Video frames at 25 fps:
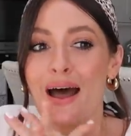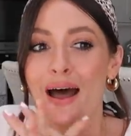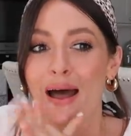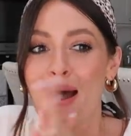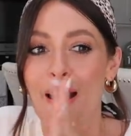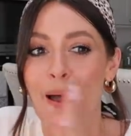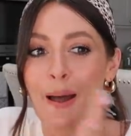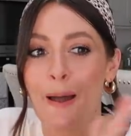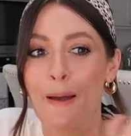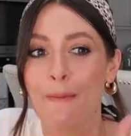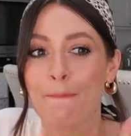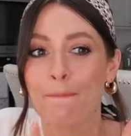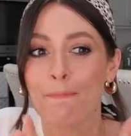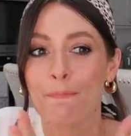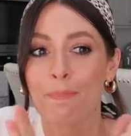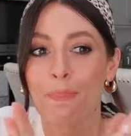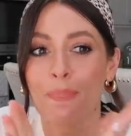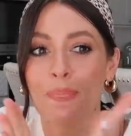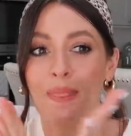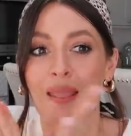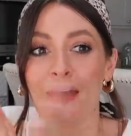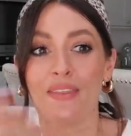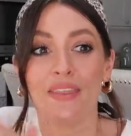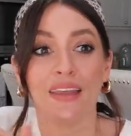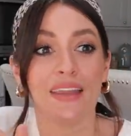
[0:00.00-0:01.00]
and
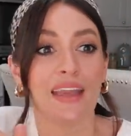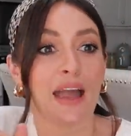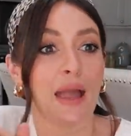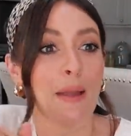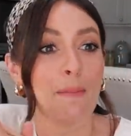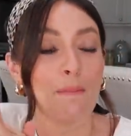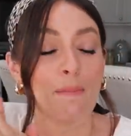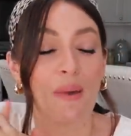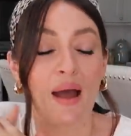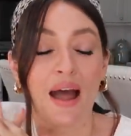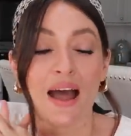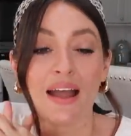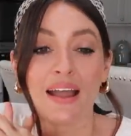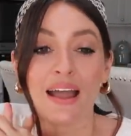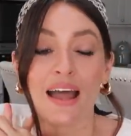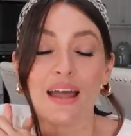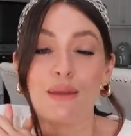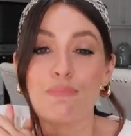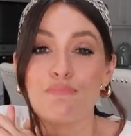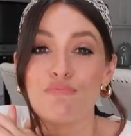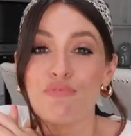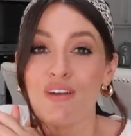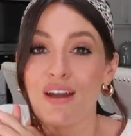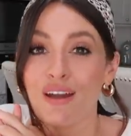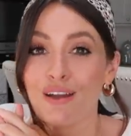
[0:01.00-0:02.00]
then came back,
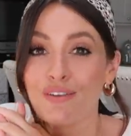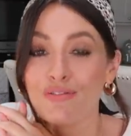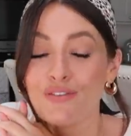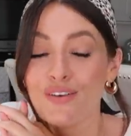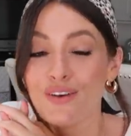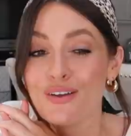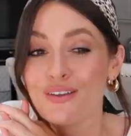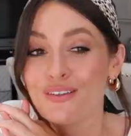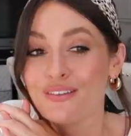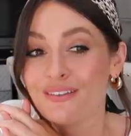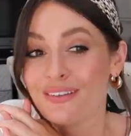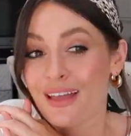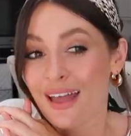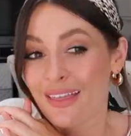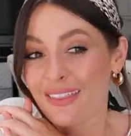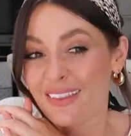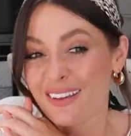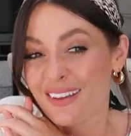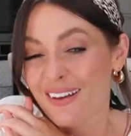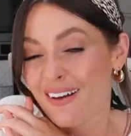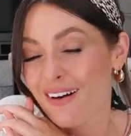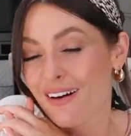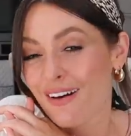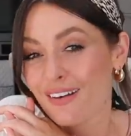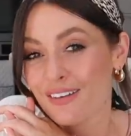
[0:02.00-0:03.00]
had breakfast, sat in
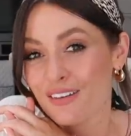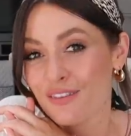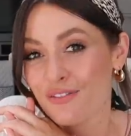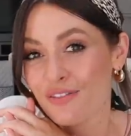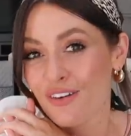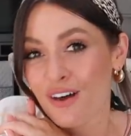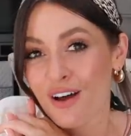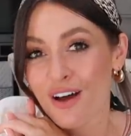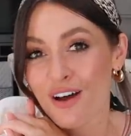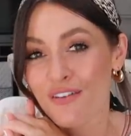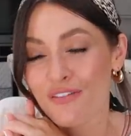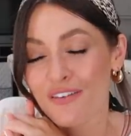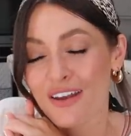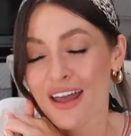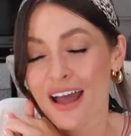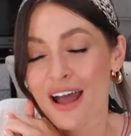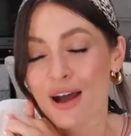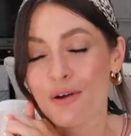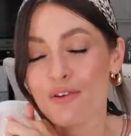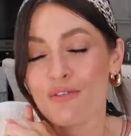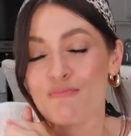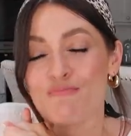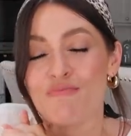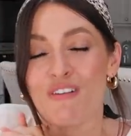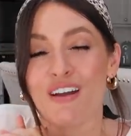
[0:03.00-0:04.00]
the garden for half an
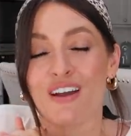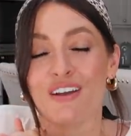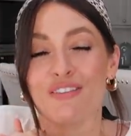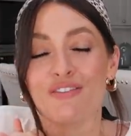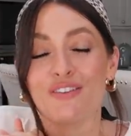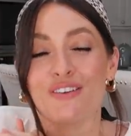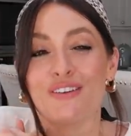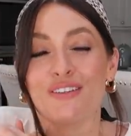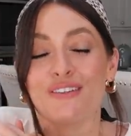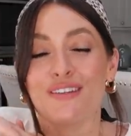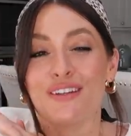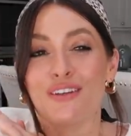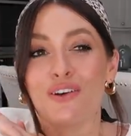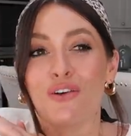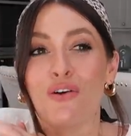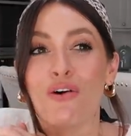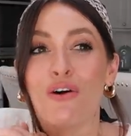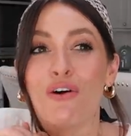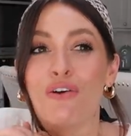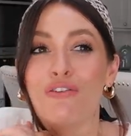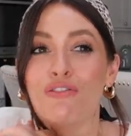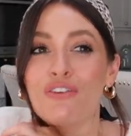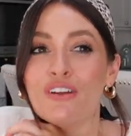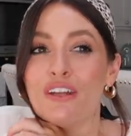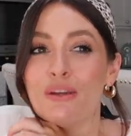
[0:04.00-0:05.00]
hour with breakfast and a
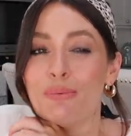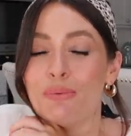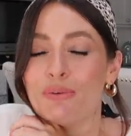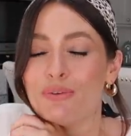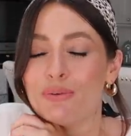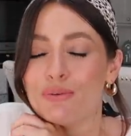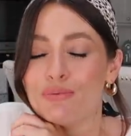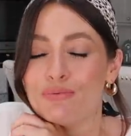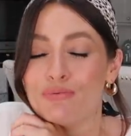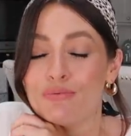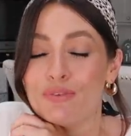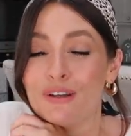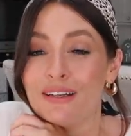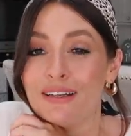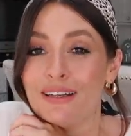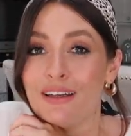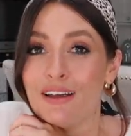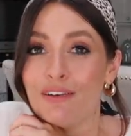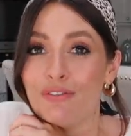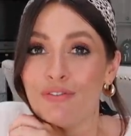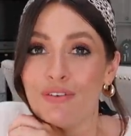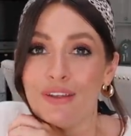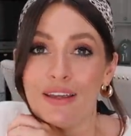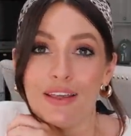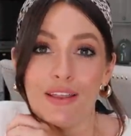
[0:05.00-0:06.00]
coffee, which was really
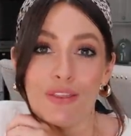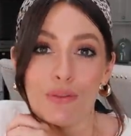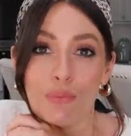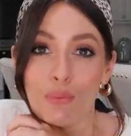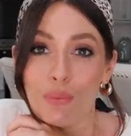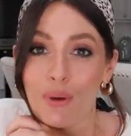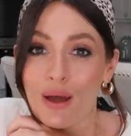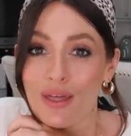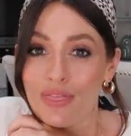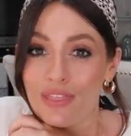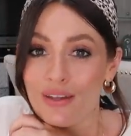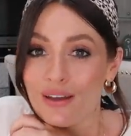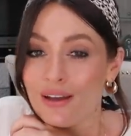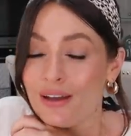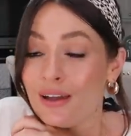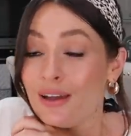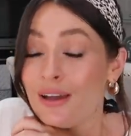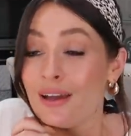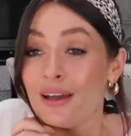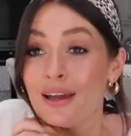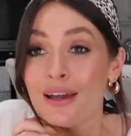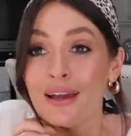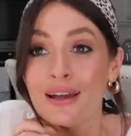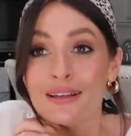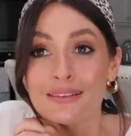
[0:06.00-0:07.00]
lovely. The weather
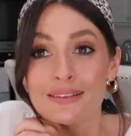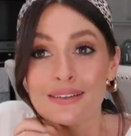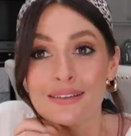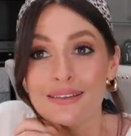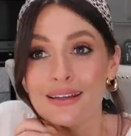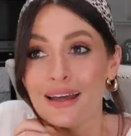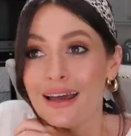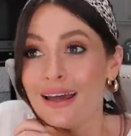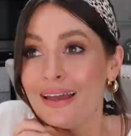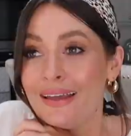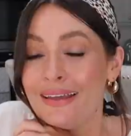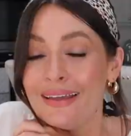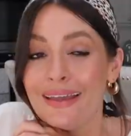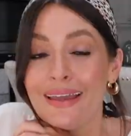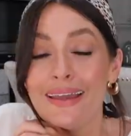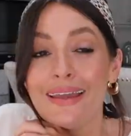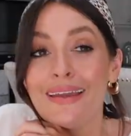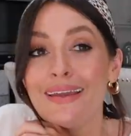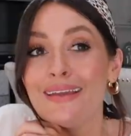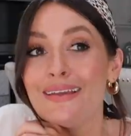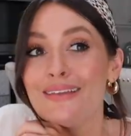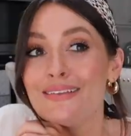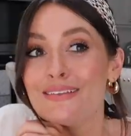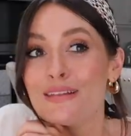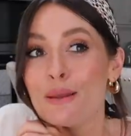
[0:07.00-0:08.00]
today
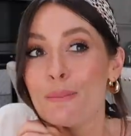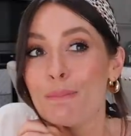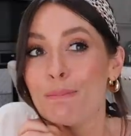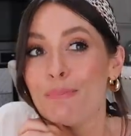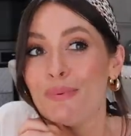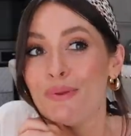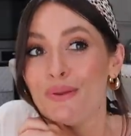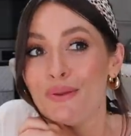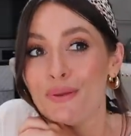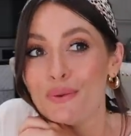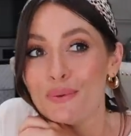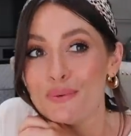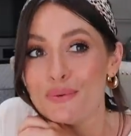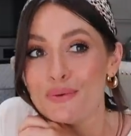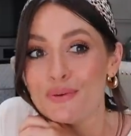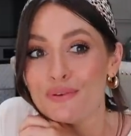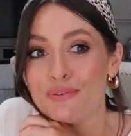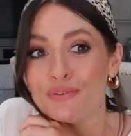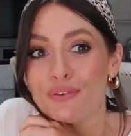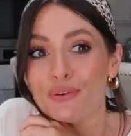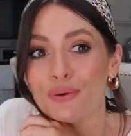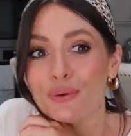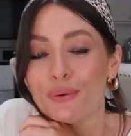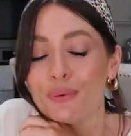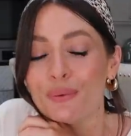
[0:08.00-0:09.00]
is
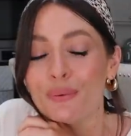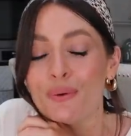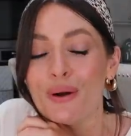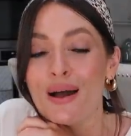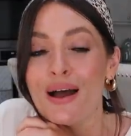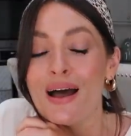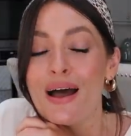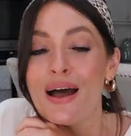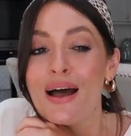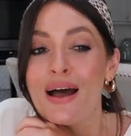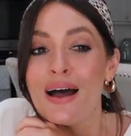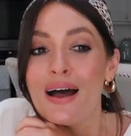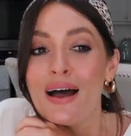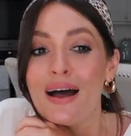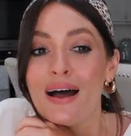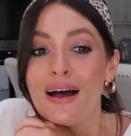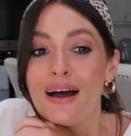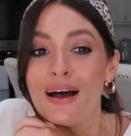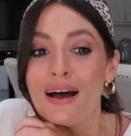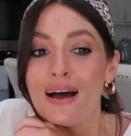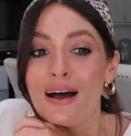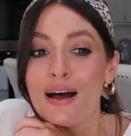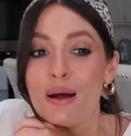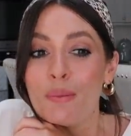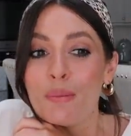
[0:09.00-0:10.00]
beautiful.
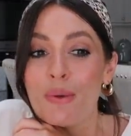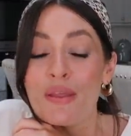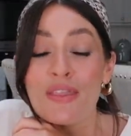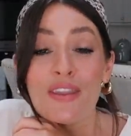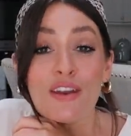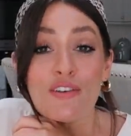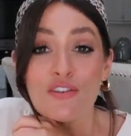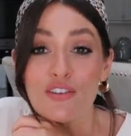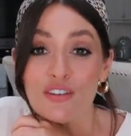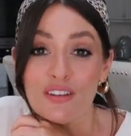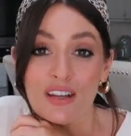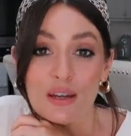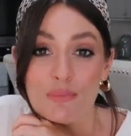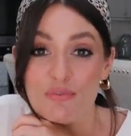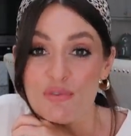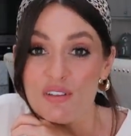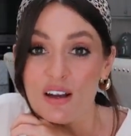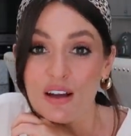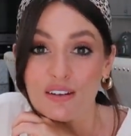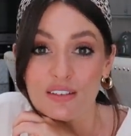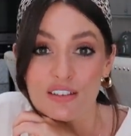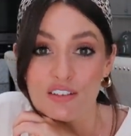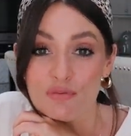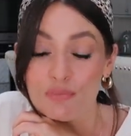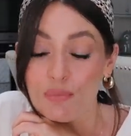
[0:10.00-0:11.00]
And then I've just had a
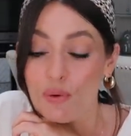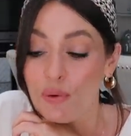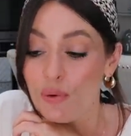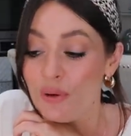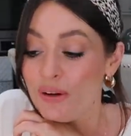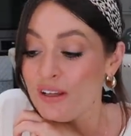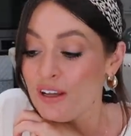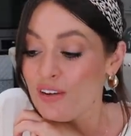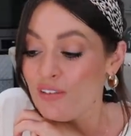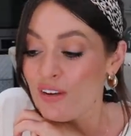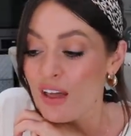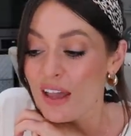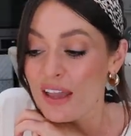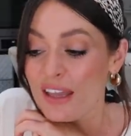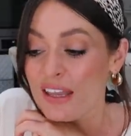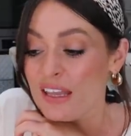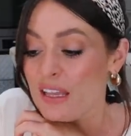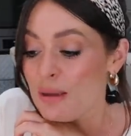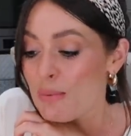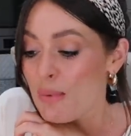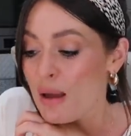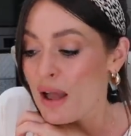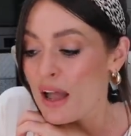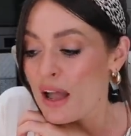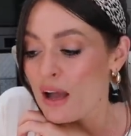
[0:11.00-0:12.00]
productive morning of like
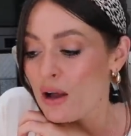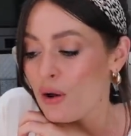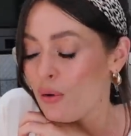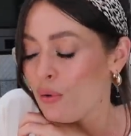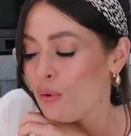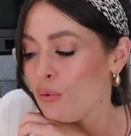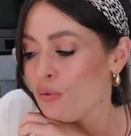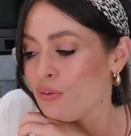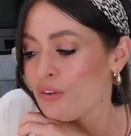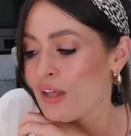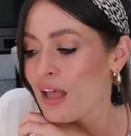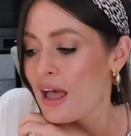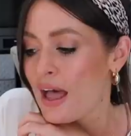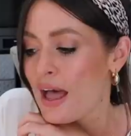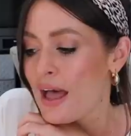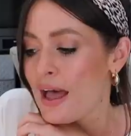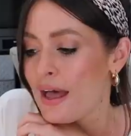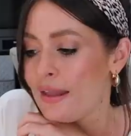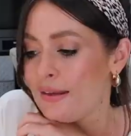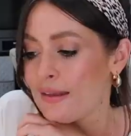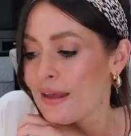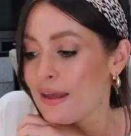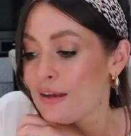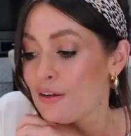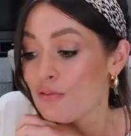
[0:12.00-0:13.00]
emails
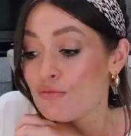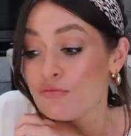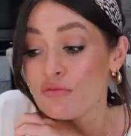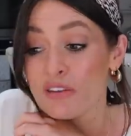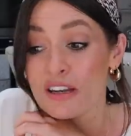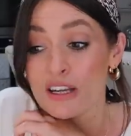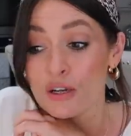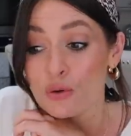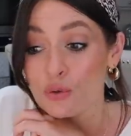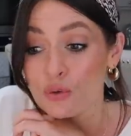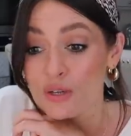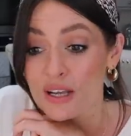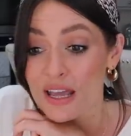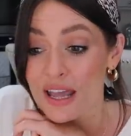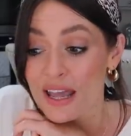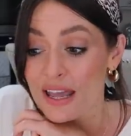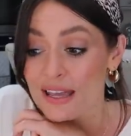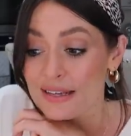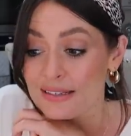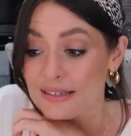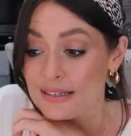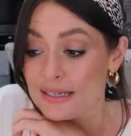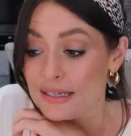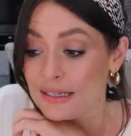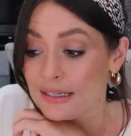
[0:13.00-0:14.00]
and had a reel to
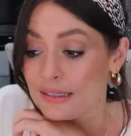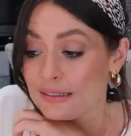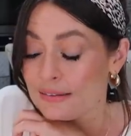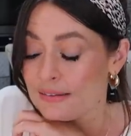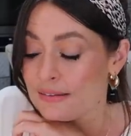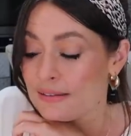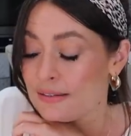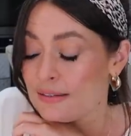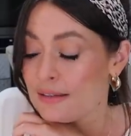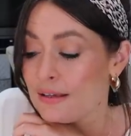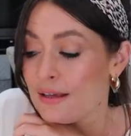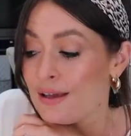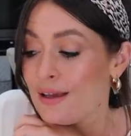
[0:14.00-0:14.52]
edit,